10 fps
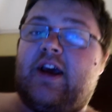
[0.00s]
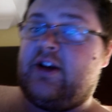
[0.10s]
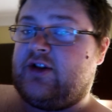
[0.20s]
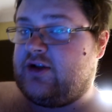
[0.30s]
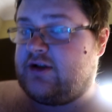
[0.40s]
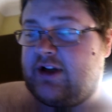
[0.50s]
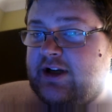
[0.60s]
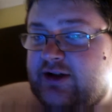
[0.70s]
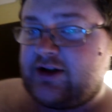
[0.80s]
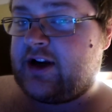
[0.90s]

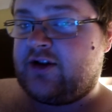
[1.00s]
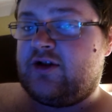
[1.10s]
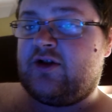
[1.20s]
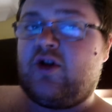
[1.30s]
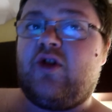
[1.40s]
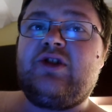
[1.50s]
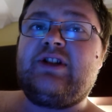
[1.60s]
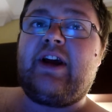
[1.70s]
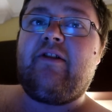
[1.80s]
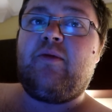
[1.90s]
it just goes
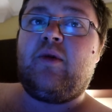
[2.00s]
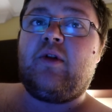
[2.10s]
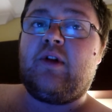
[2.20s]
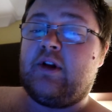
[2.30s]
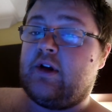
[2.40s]
terrible.